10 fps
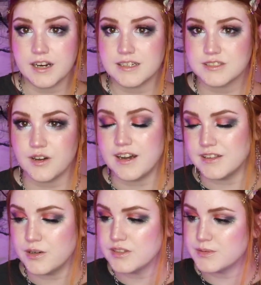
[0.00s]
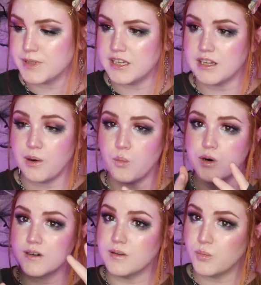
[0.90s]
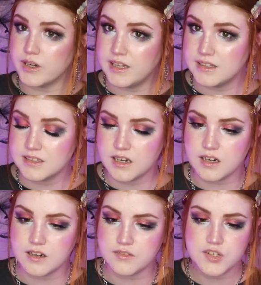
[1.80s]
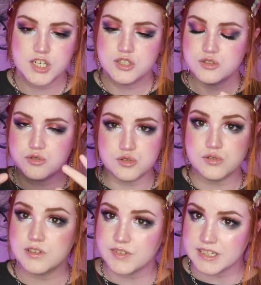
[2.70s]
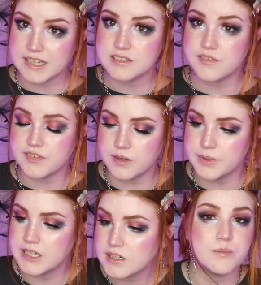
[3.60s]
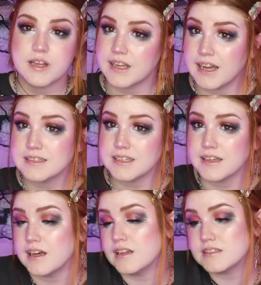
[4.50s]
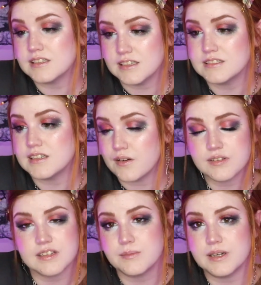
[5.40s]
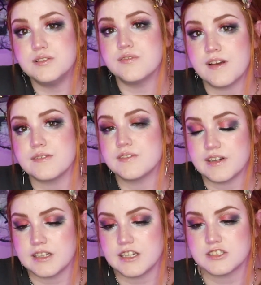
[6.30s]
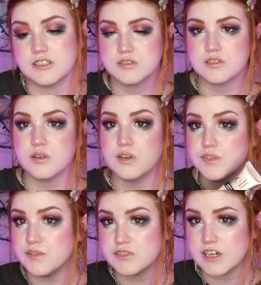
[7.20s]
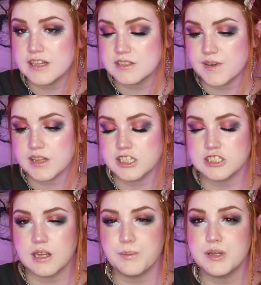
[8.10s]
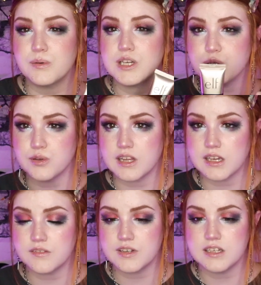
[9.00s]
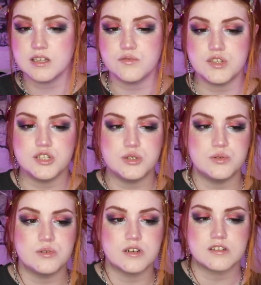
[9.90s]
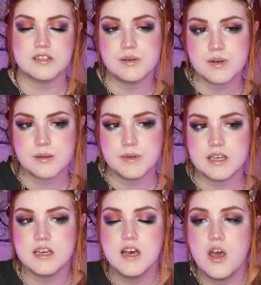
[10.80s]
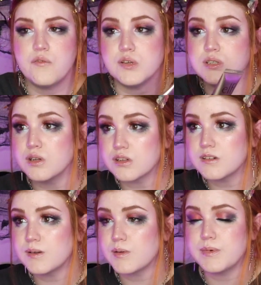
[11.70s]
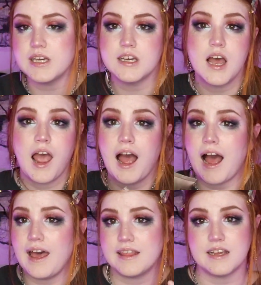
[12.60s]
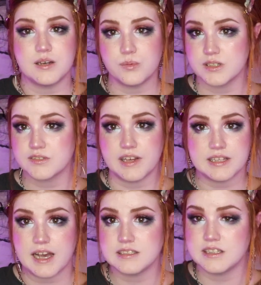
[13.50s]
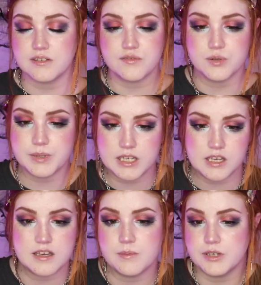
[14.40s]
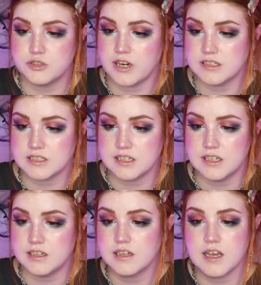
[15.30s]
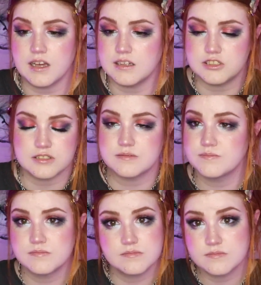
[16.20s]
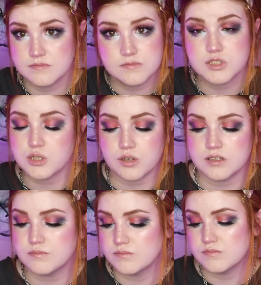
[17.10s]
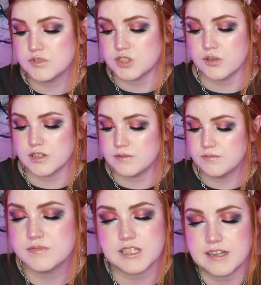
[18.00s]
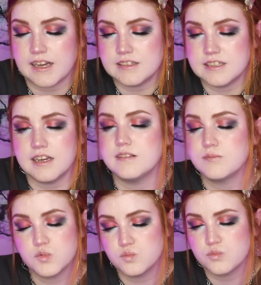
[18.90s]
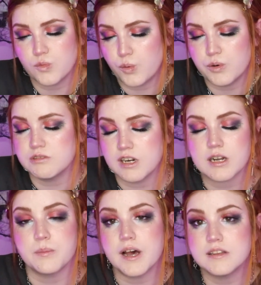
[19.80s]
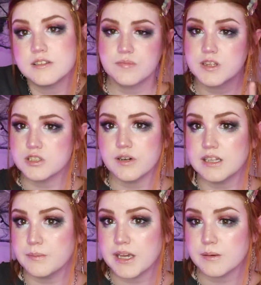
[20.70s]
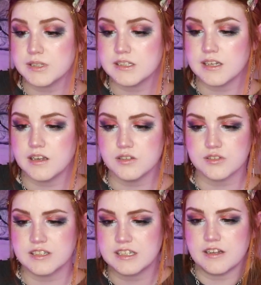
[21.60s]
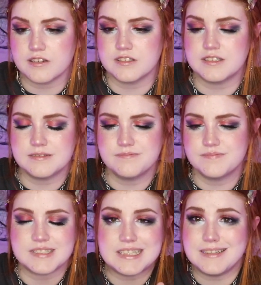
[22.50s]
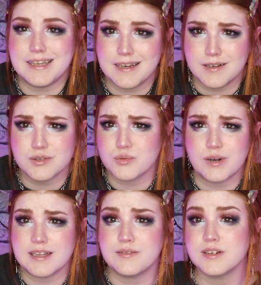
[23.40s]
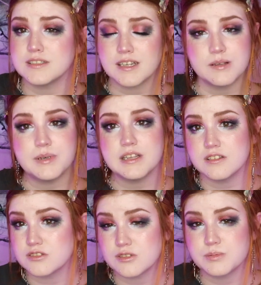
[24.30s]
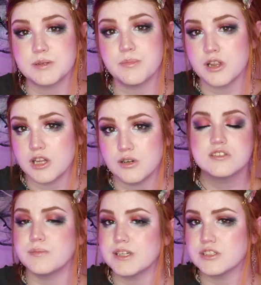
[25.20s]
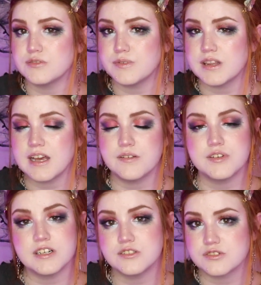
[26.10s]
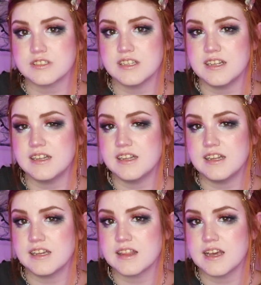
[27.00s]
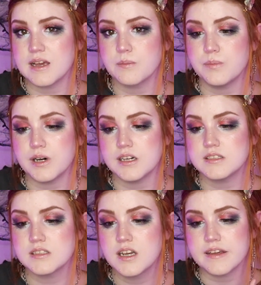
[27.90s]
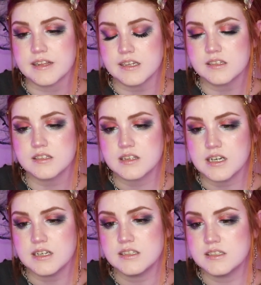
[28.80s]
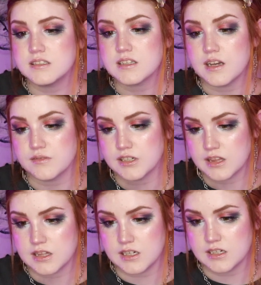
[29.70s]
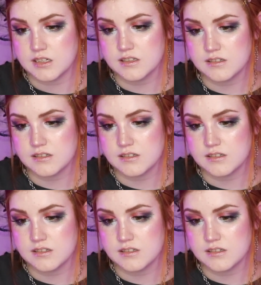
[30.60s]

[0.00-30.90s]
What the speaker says: Alright, so I know it's been a whirlwind of 2 different days of filming, but I gotta say that is definitely my new favorite foundation. So if you've tried this foundation, let me know what you think of it. If you agree with me, if you don't agree with me, I think it works fantastic for me and my dry skin, and just so good. So good. 10 out of 10. Would recommend. So any makeup details or any other details or whatever is going to be in the description below, so make sure you read that if you're interested in anything. But I think that is everything.